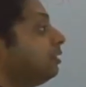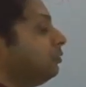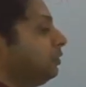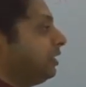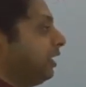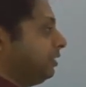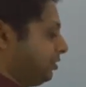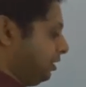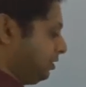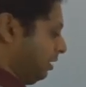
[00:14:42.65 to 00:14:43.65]
we can
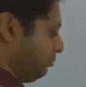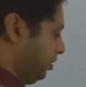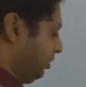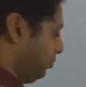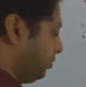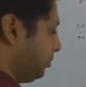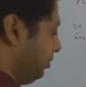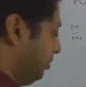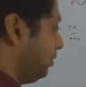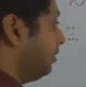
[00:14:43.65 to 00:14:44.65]
just
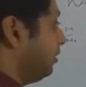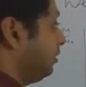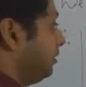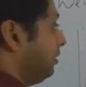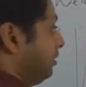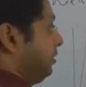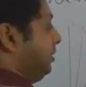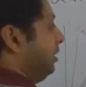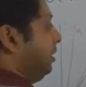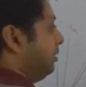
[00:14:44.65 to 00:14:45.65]
substitute
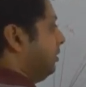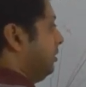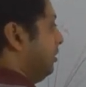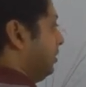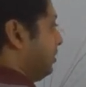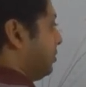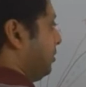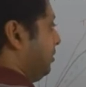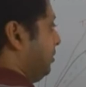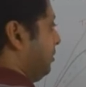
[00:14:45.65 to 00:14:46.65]
here this